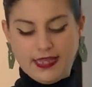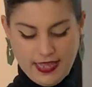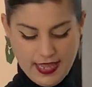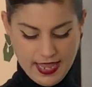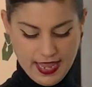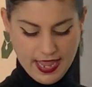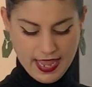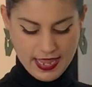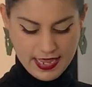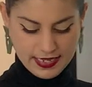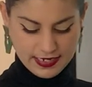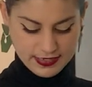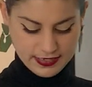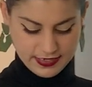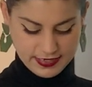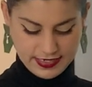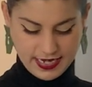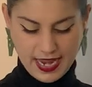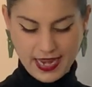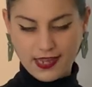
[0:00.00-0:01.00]
and
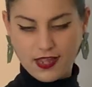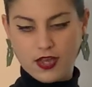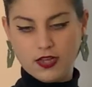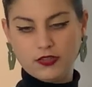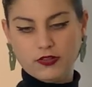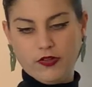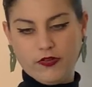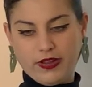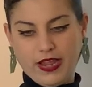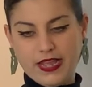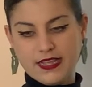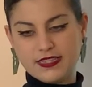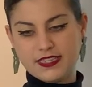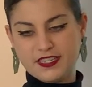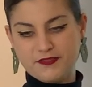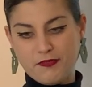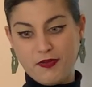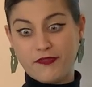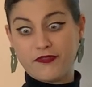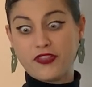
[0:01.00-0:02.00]
take a look at
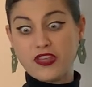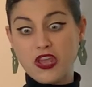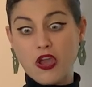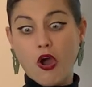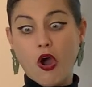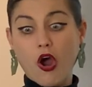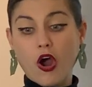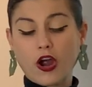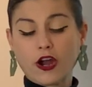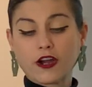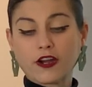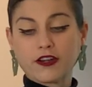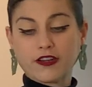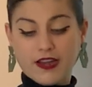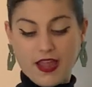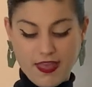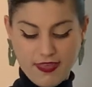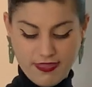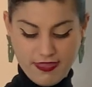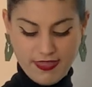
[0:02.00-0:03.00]
some of the art
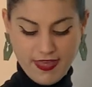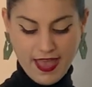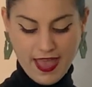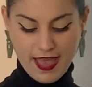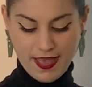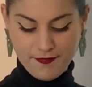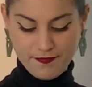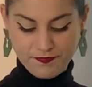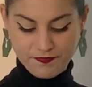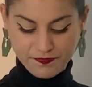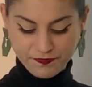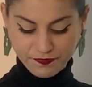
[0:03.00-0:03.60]
that